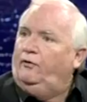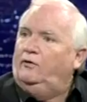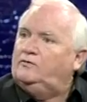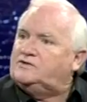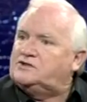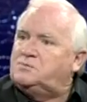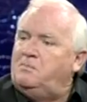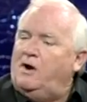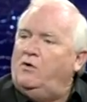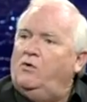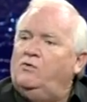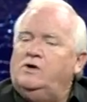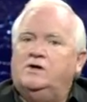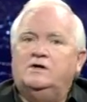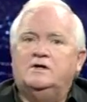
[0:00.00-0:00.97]
full of
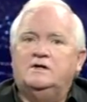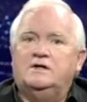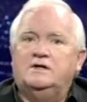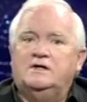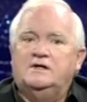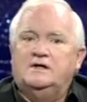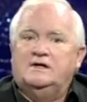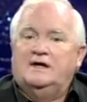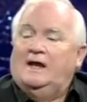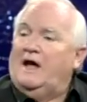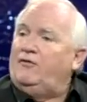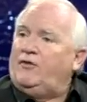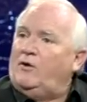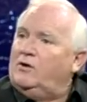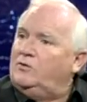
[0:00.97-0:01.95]
smoke, and
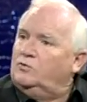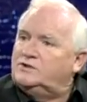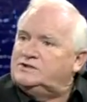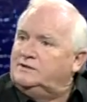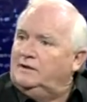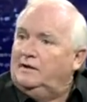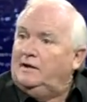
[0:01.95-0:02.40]
I thought it was an